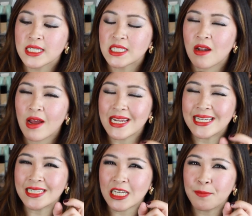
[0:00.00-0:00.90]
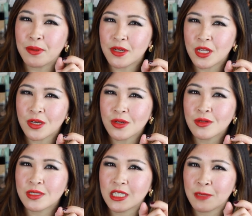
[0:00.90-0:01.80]
slightly deeper
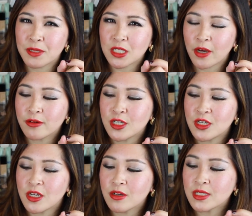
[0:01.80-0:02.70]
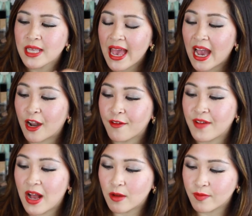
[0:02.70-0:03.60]
nudes, deeper toned nudes, and I
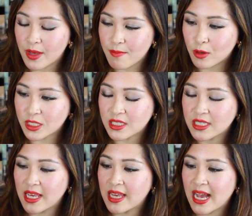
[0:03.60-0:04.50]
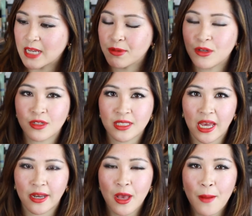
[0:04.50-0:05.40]
found that Modesty and Pure
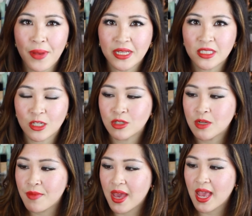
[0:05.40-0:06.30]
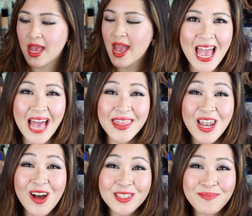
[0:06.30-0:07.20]
Zen best suited me. And the
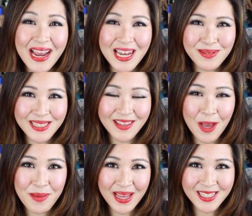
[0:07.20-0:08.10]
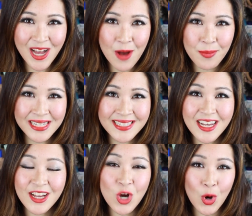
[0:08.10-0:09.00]
last MAC lipstick that I picked up is the
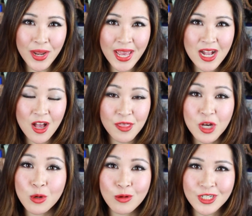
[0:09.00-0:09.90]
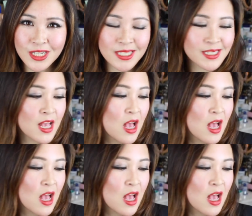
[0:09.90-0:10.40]
iconic, the gorgeous,